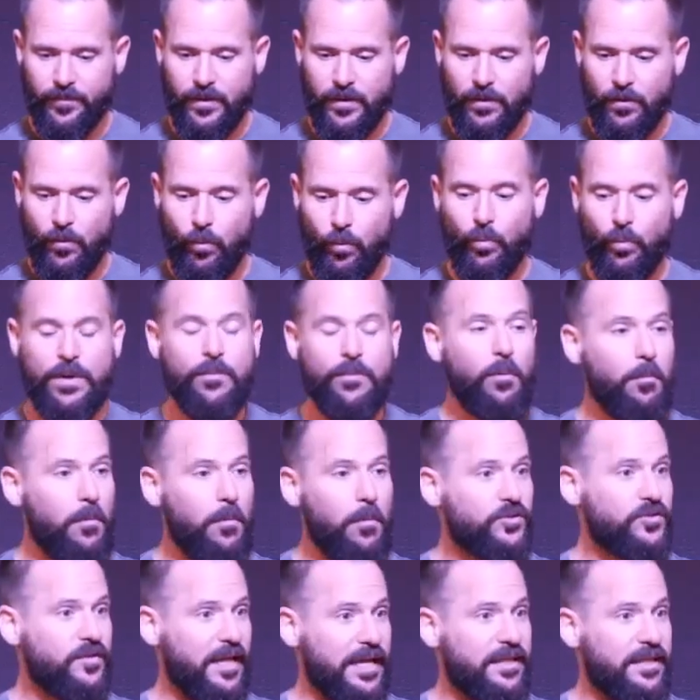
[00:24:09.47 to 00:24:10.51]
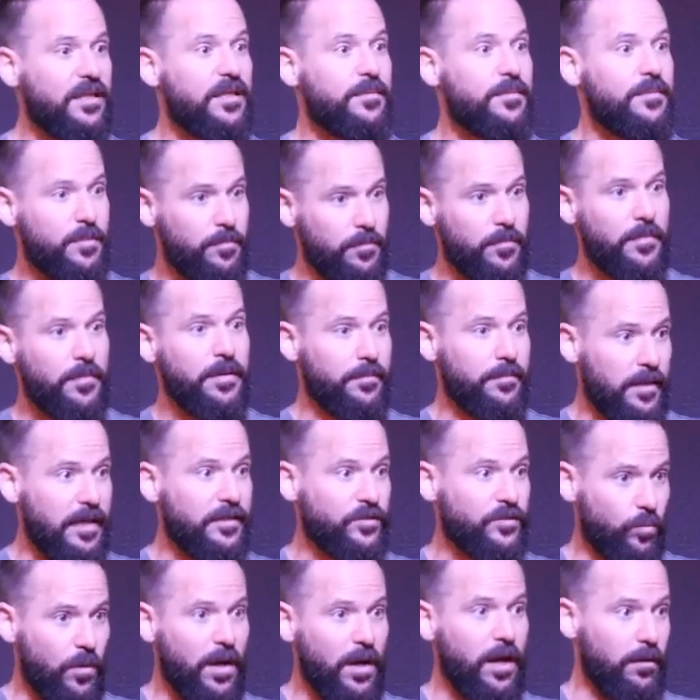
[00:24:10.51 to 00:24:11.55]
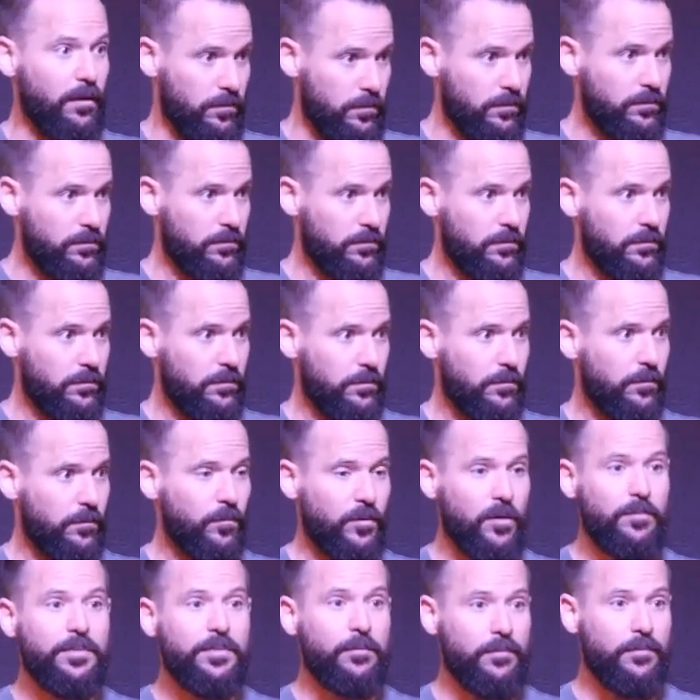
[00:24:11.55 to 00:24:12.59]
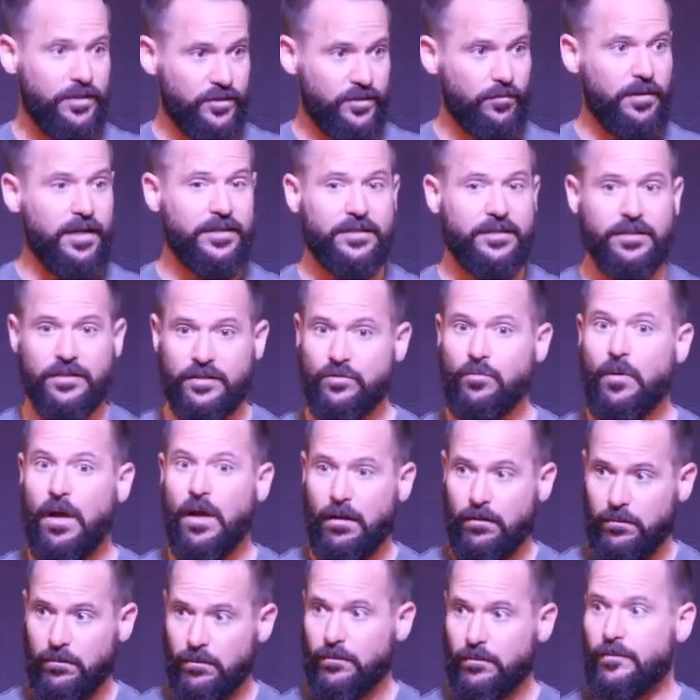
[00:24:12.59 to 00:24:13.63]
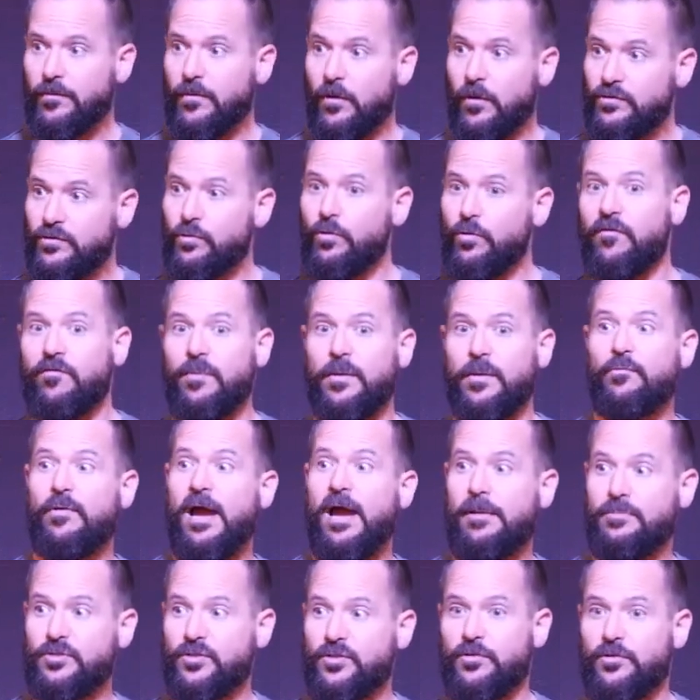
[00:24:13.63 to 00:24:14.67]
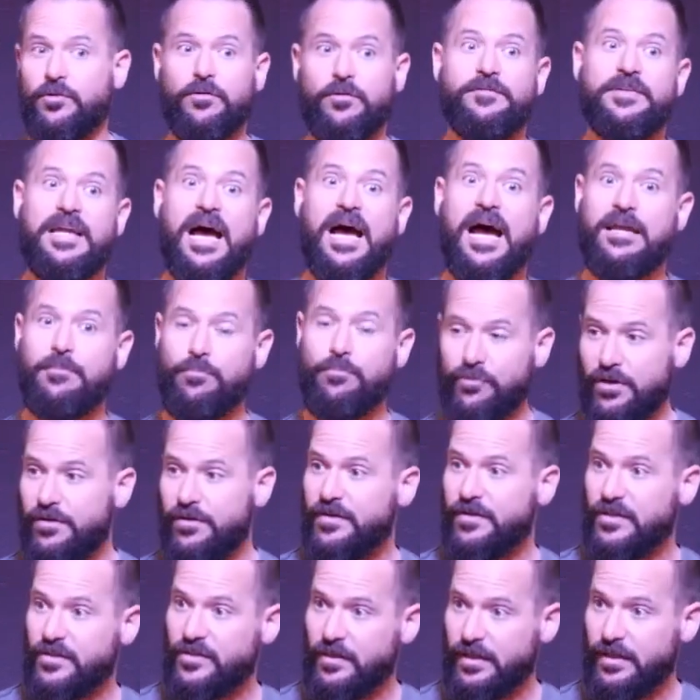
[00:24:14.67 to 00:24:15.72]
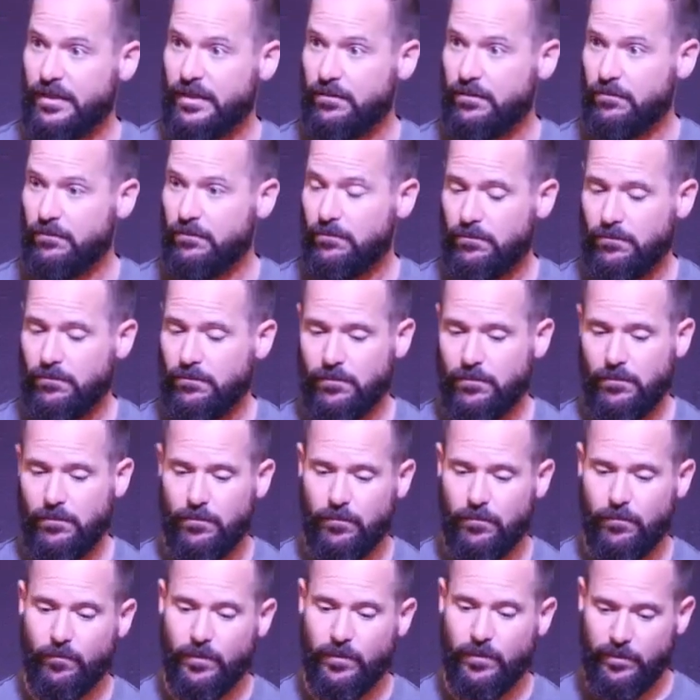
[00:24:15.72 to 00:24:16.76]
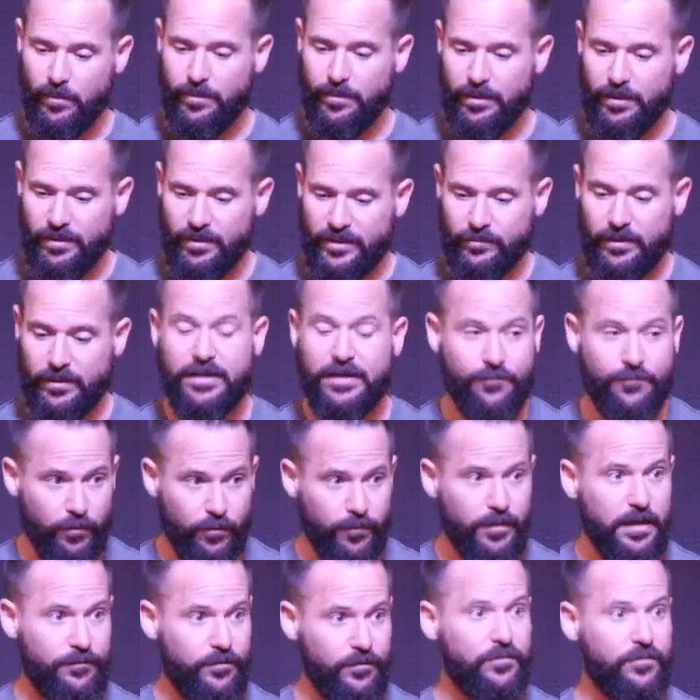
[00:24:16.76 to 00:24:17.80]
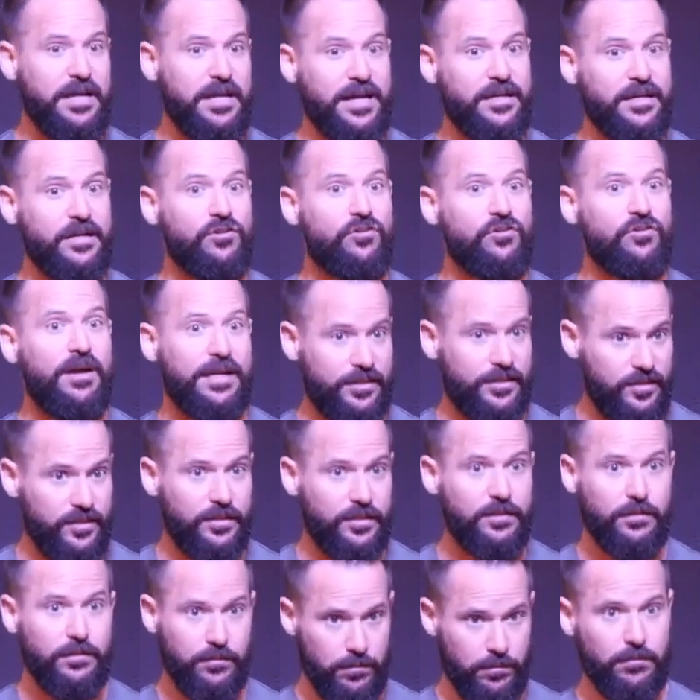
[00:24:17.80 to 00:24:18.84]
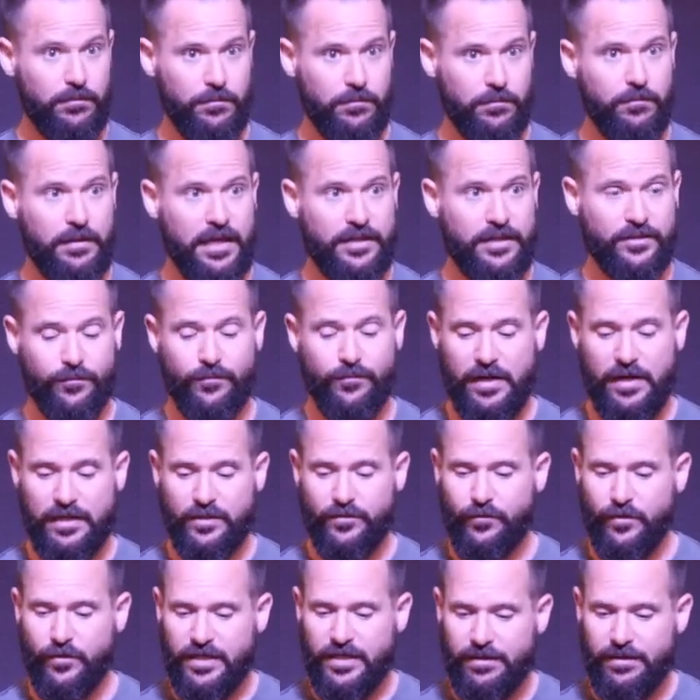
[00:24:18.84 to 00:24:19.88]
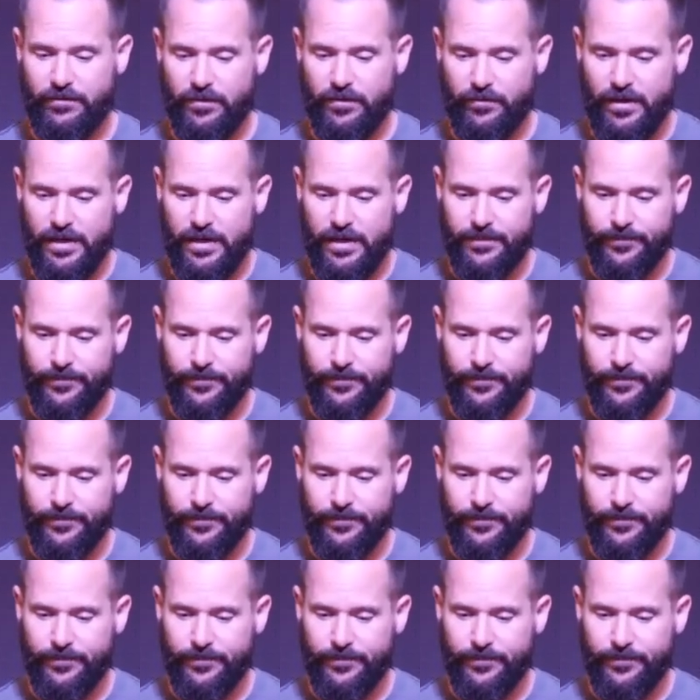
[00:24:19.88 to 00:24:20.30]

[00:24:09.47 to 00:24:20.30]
We will most likely be as well will be resurrected as well. Those who have been raptured or died previously, we will be resurrected. If, you if you died in Christ, as, as forgiven, right?